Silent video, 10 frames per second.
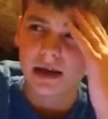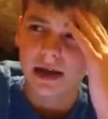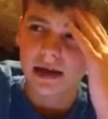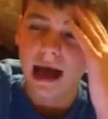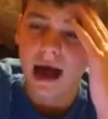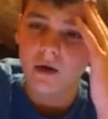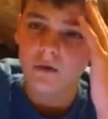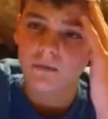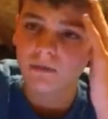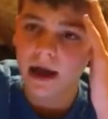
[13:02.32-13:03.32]
like
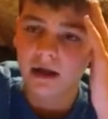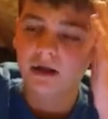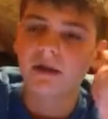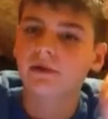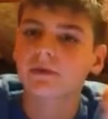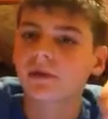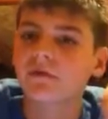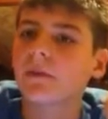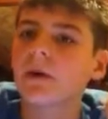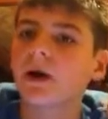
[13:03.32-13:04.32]
out. I could never play
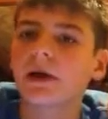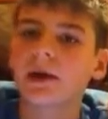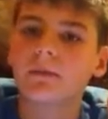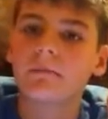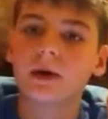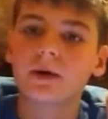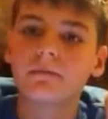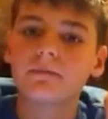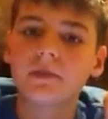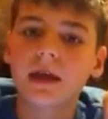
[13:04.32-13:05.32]
football again. But